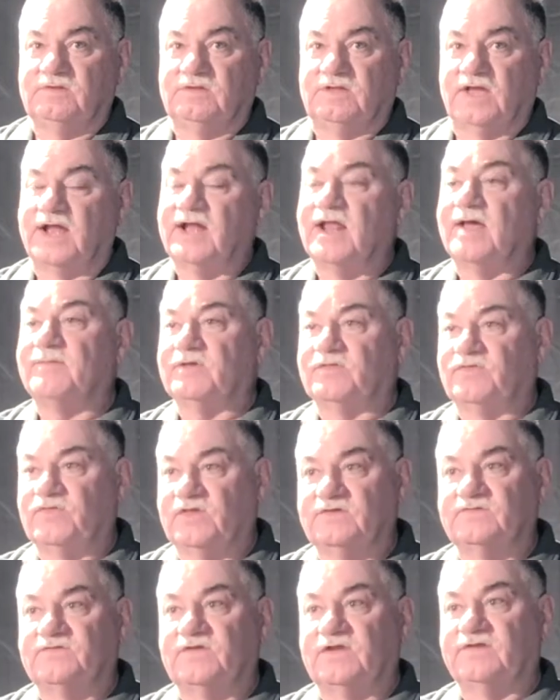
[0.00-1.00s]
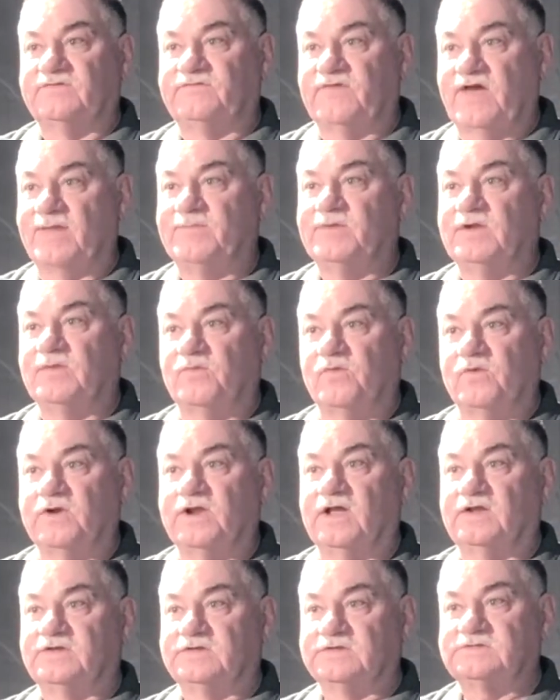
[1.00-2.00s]
dynamic things that has happened to Port
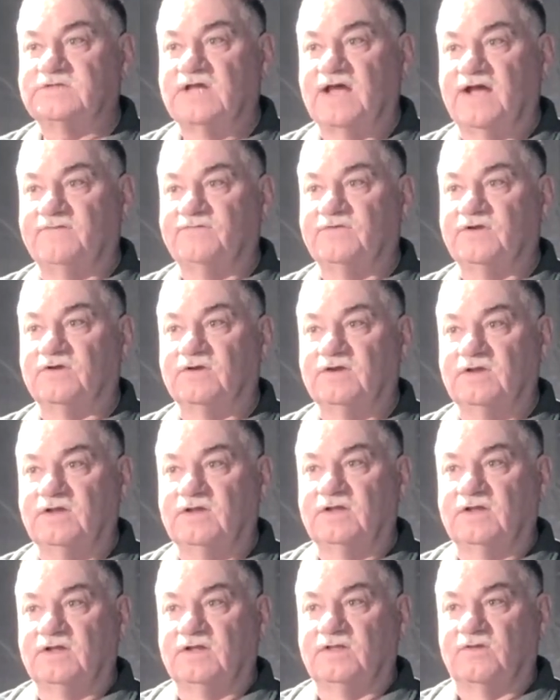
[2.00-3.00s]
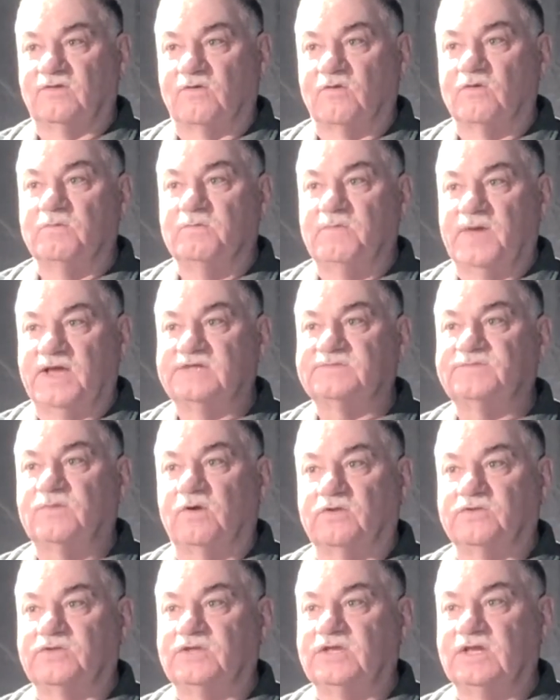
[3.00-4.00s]
Angeles, to have their own
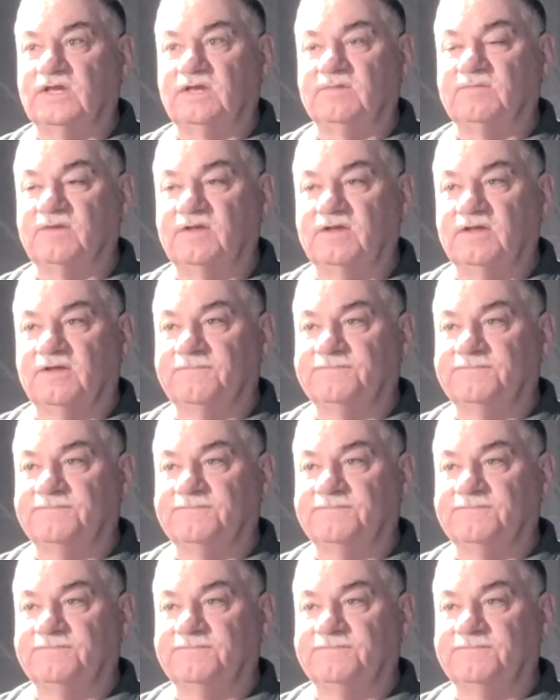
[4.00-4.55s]
baseball team.